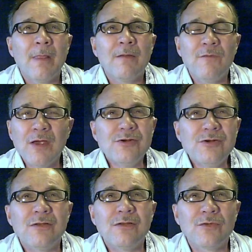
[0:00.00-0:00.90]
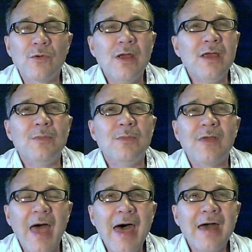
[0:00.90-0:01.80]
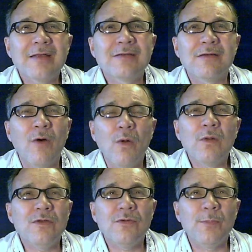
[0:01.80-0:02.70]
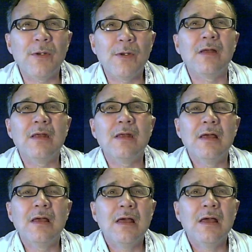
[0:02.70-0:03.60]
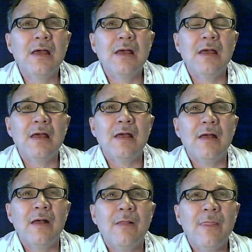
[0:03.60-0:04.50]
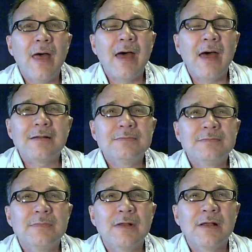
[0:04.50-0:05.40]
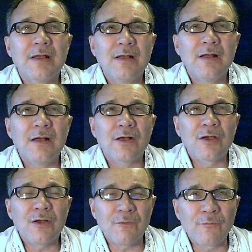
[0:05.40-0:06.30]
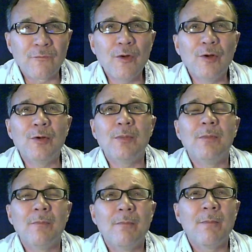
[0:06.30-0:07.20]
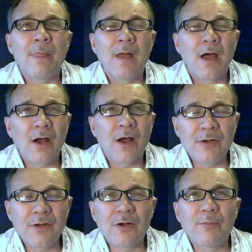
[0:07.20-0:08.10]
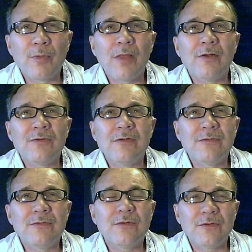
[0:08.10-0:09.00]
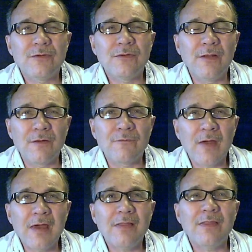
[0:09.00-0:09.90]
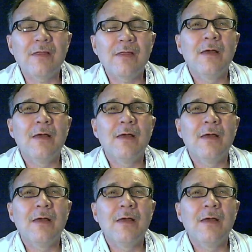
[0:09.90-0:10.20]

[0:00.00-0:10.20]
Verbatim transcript: visions, dreams, acts of Holy Spirit that confirm our dear brothers and sisters in their faith,